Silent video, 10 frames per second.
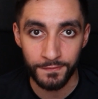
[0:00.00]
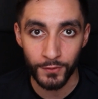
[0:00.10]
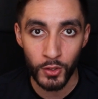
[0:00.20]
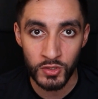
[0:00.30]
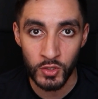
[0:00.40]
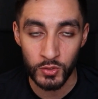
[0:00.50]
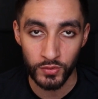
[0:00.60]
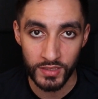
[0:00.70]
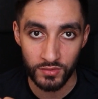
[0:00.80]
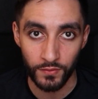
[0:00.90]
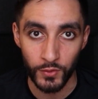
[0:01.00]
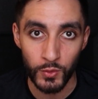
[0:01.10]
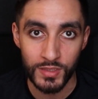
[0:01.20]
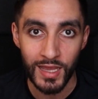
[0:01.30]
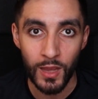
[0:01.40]
photo to these
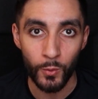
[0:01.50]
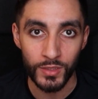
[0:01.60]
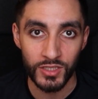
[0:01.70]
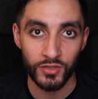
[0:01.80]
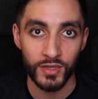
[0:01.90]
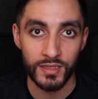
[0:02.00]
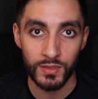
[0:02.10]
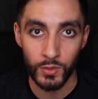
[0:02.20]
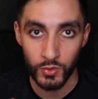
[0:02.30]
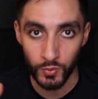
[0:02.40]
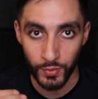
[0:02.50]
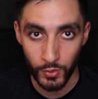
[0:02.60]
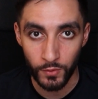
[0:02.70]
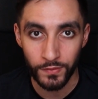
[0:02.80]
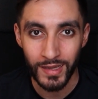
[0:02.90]
reviews, which creates social
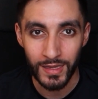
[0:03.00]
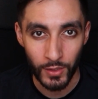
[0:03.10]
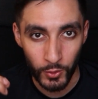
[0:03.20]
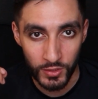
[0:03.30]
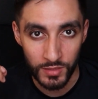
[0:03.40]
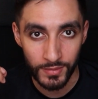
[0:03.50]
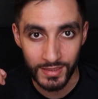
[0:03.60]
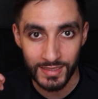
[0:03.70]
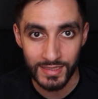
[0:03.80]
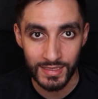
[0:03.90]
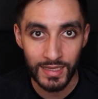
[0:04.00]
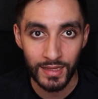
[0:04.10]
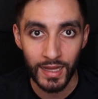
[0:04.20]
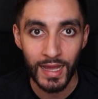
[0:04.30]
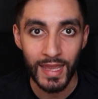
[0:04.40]
proof. The customer can see
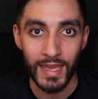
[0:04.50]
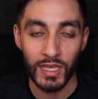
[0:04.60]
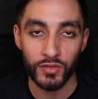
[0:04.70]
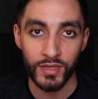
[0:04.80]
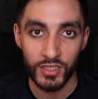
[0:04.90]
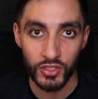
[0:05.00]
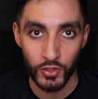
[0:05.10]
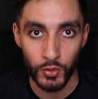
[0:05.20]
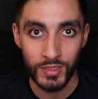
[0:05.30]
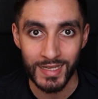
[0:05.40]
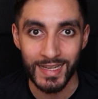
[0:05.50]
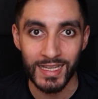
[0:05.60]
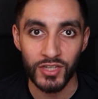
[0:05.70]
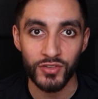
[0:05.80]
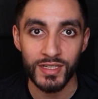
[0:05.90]
that, it creates trust and
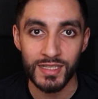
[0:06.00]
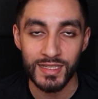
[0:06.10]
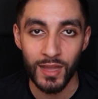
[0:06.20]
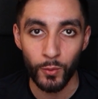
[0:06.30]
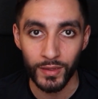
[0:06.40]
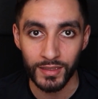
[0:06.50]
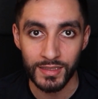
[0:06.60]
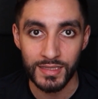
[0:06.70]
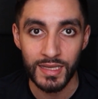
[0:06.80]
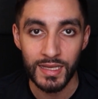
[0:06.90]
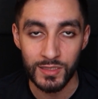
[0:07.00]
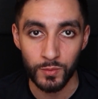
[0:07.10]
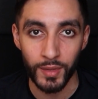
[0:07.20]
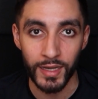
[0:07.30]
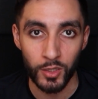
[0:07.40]
increases their willingness to
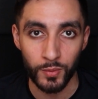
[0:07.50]
buy your